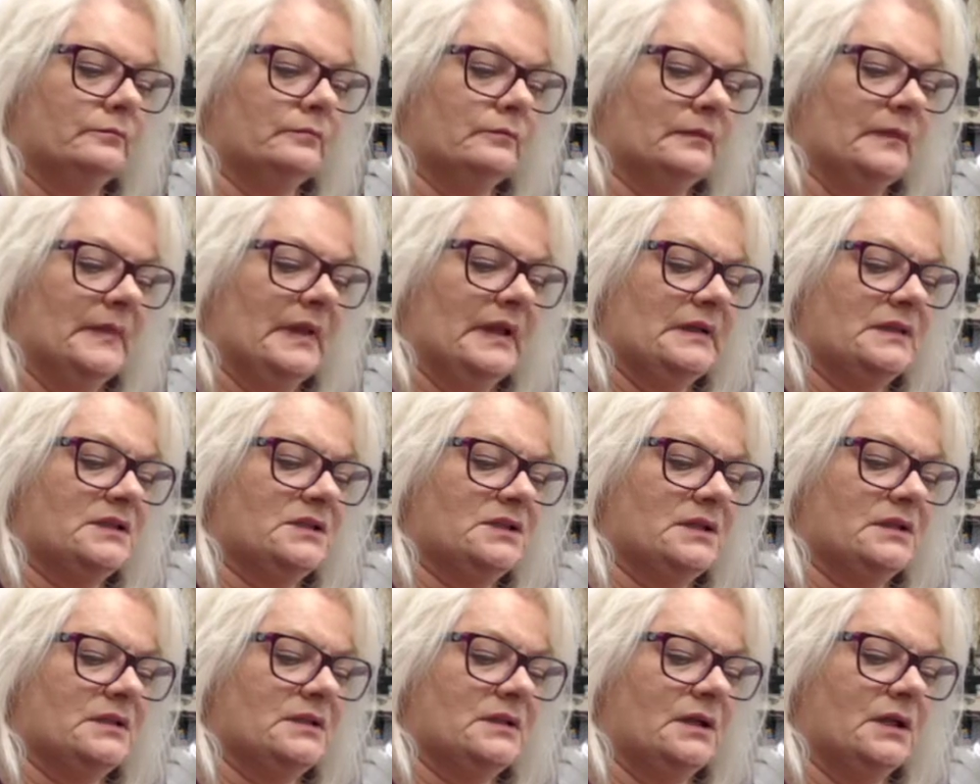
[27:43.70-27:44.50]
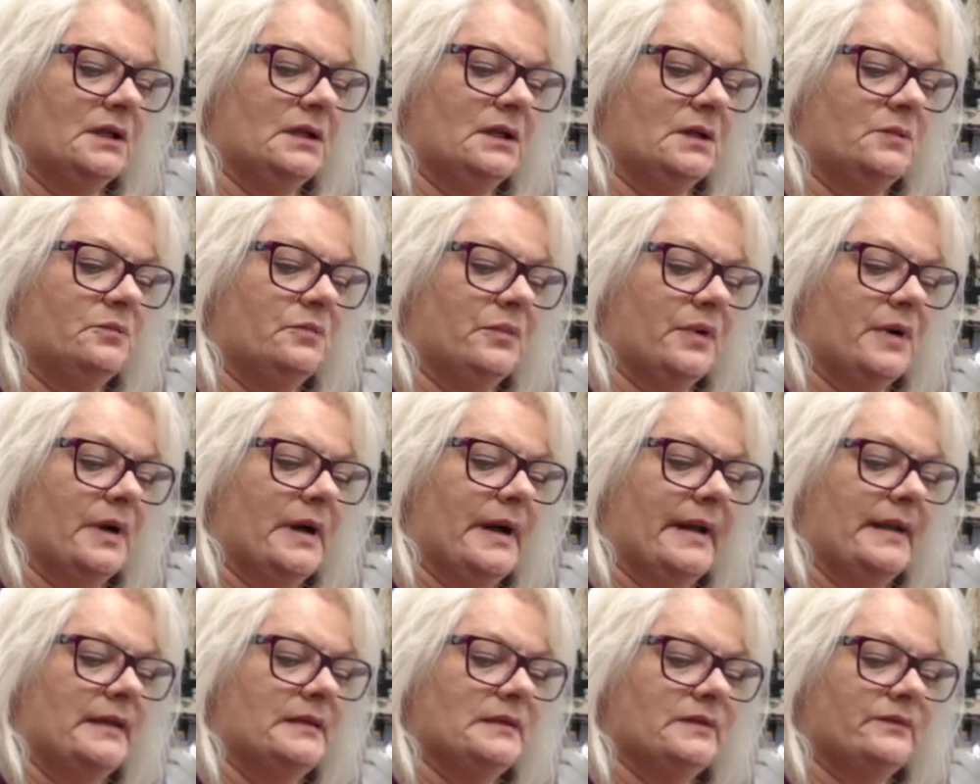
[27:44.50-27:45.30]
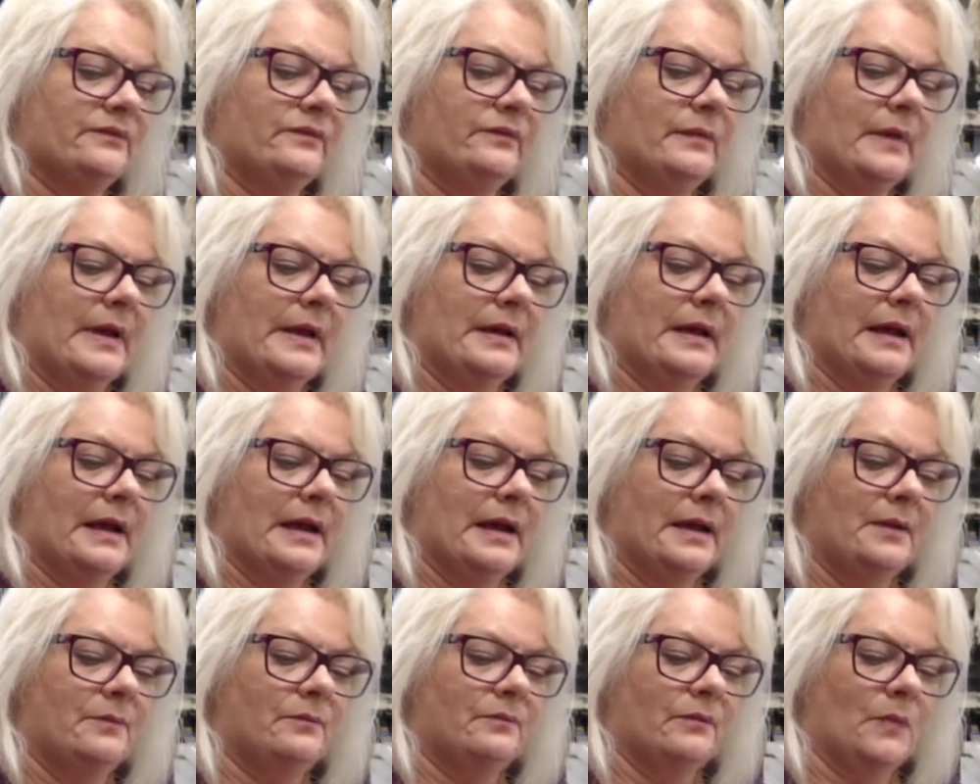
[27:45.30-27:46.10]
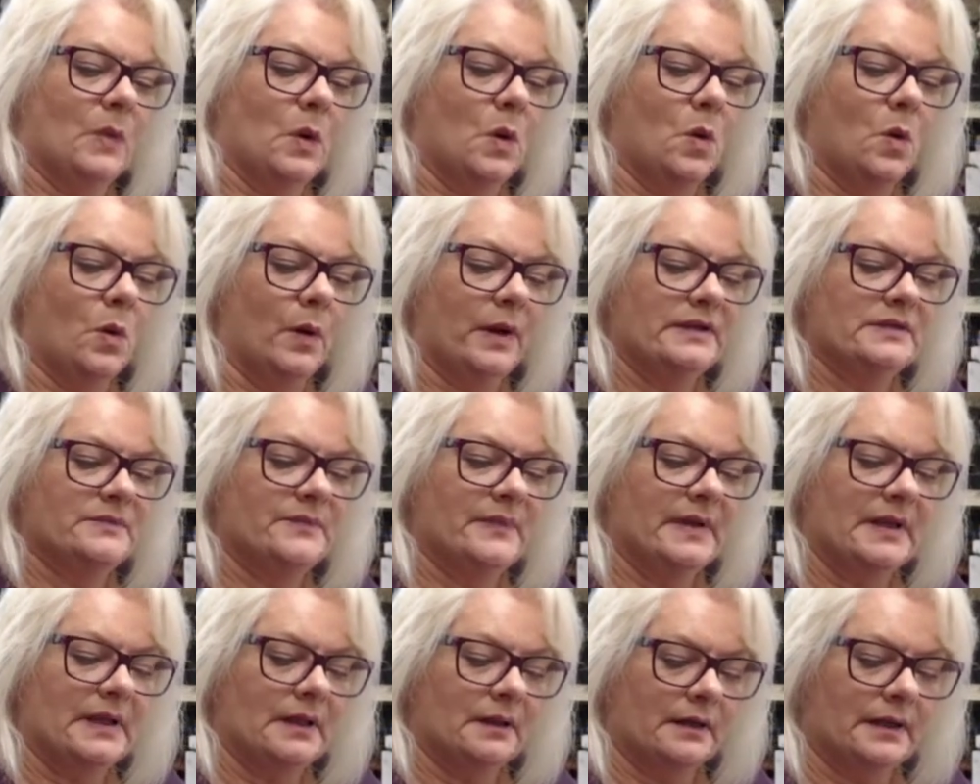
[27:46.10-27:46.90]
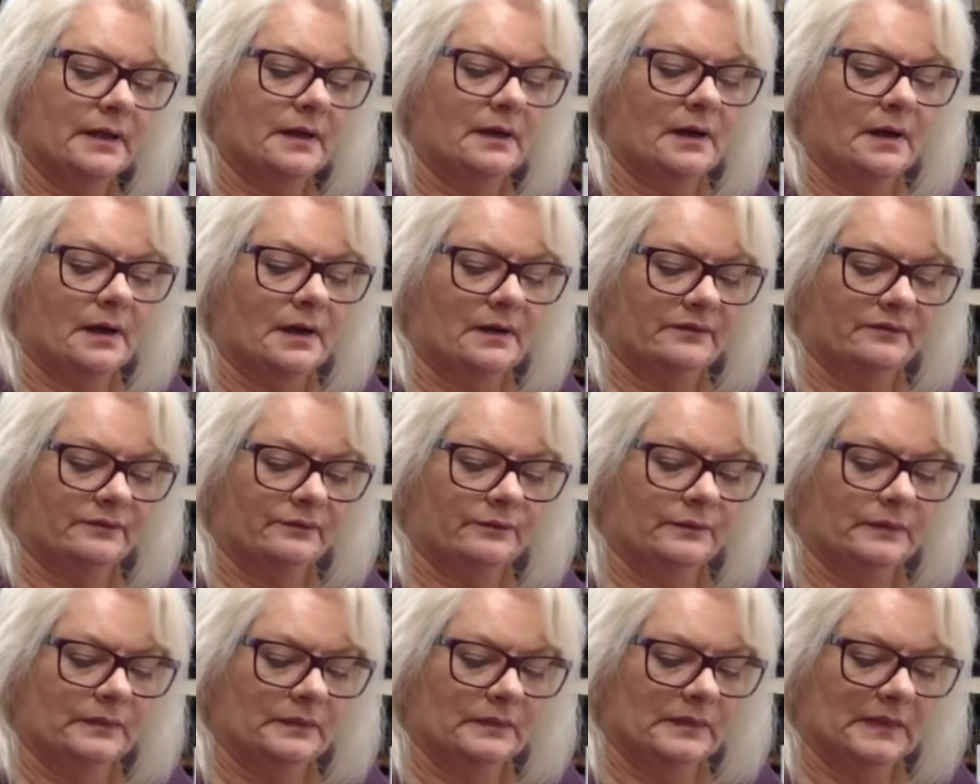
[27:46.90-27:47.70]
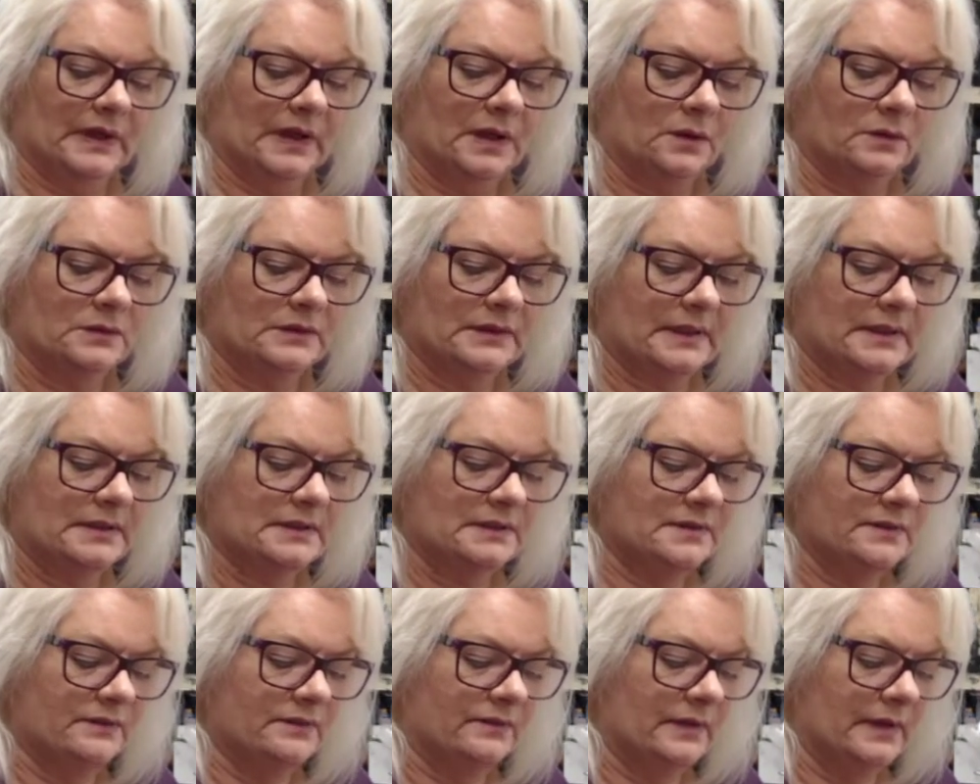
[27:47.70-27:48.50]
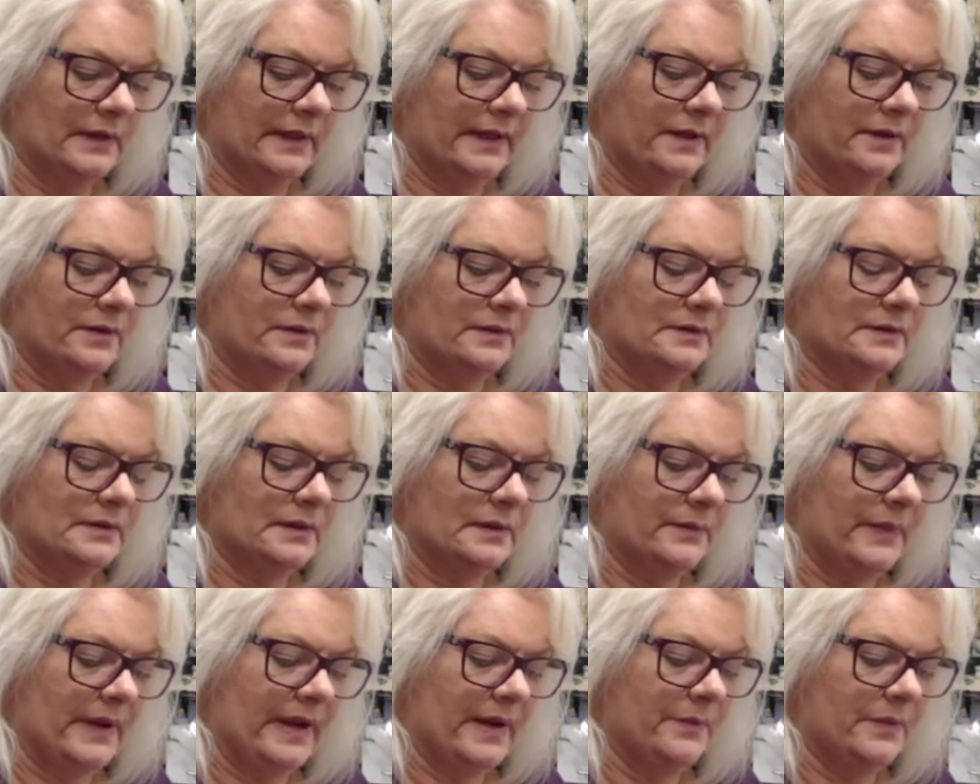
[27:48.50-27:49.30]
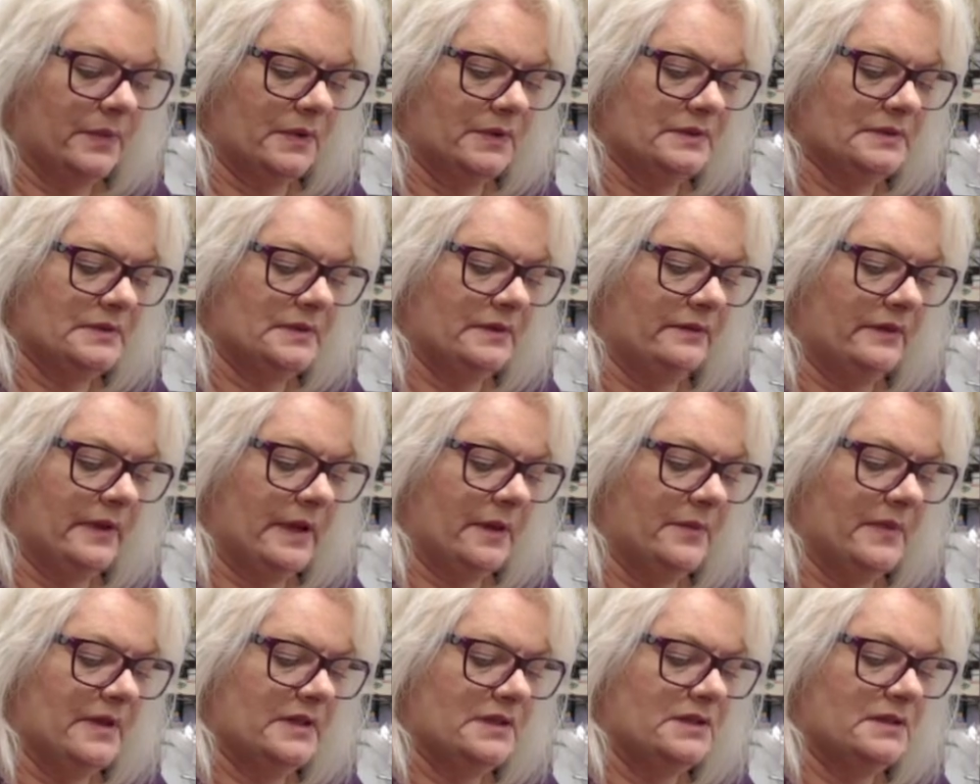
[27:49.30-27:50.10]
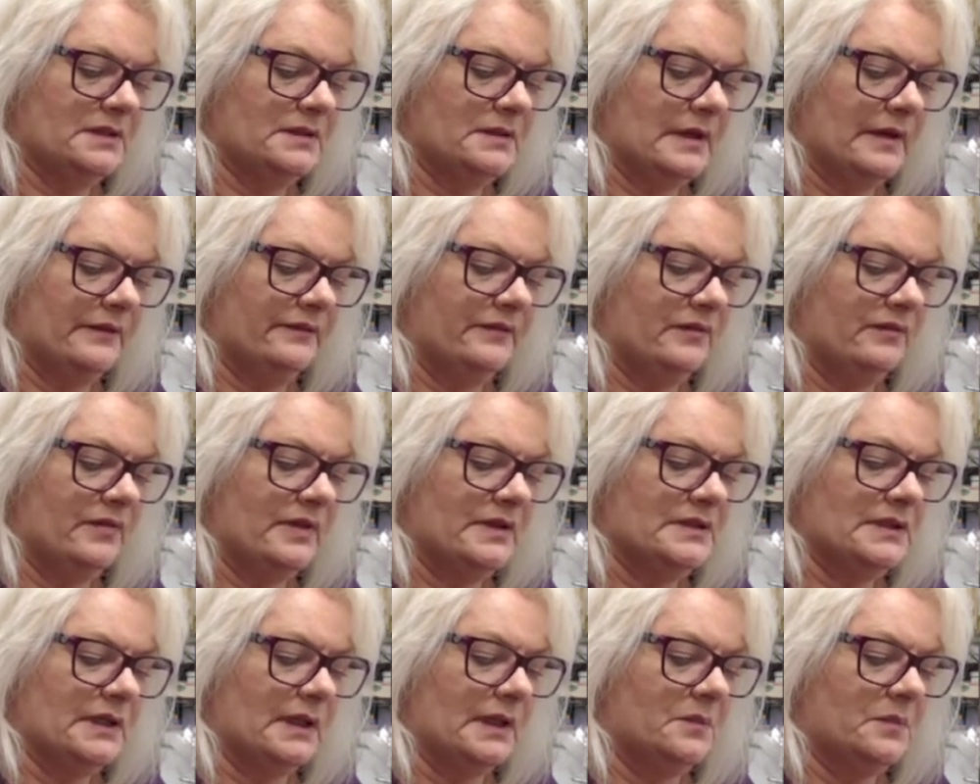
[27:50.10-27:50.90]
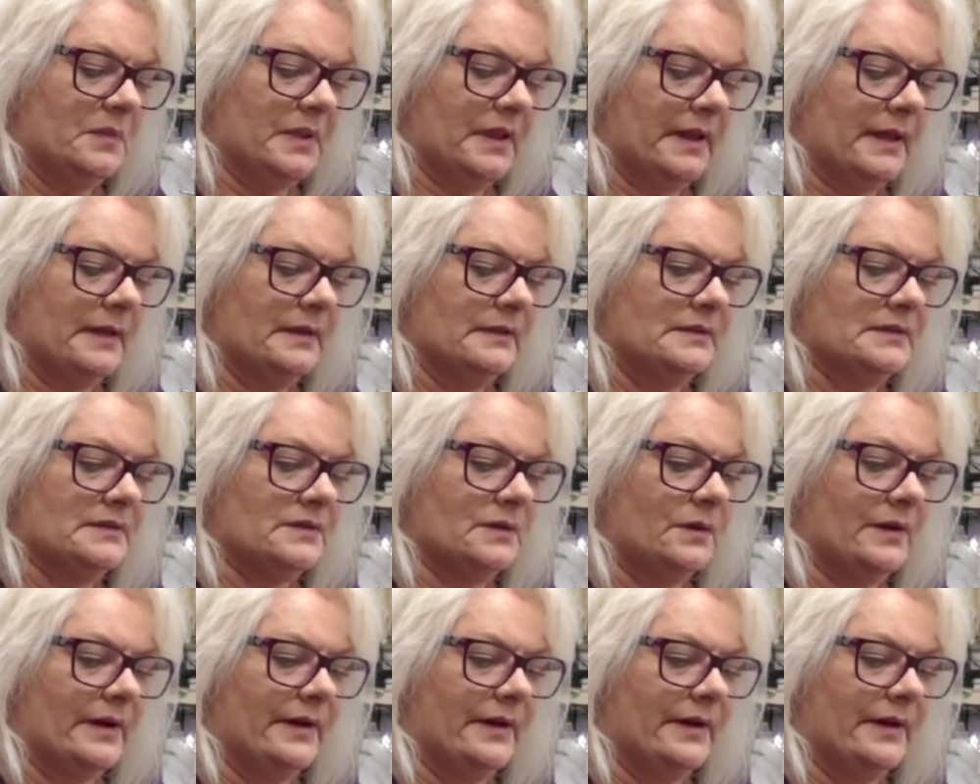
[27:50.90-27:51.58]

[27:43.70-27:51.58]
It's just a good price, and I'm always peeling off, you know, tons of layers of papers of images off of the jelly plate, and so